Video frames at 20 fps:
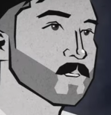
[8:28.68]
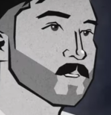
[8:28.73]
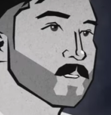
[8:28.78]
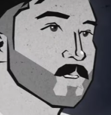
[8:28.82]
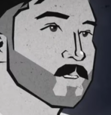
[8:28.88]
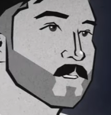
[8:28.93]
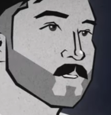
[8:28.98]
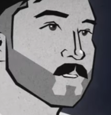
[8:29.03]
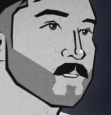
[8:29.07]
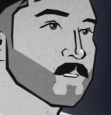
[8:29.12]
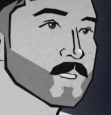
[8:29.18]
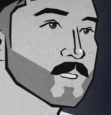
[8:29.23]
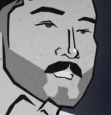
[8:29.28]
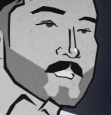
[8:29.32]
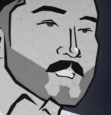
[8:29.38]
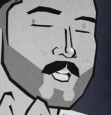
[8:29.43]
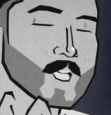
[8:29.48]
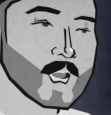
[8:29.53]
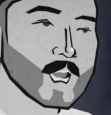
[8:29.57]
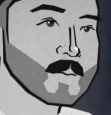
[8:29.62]
Some will tell
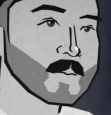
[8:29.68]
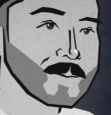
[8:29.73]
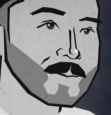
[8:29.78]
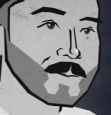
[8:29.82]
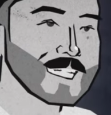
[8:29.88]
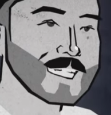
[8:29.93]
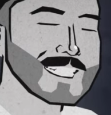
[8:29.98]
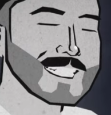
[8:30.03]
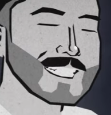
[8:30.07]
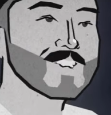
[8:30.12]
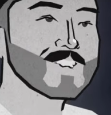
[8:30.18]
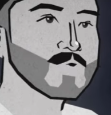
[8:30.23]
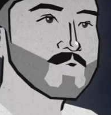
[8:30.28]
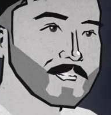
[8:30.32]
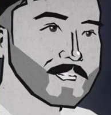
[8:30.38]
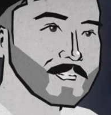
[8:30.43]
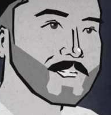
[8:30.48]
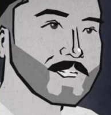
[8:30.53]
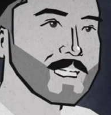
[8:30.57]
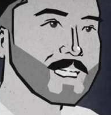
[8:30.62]
you that starting a
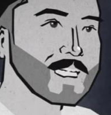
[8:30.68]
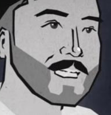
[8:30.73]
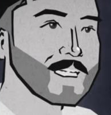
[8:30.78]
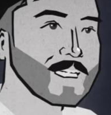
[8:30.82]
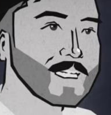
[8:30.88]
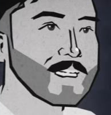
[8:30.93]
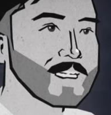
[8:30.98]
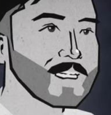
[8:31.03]
business is risky,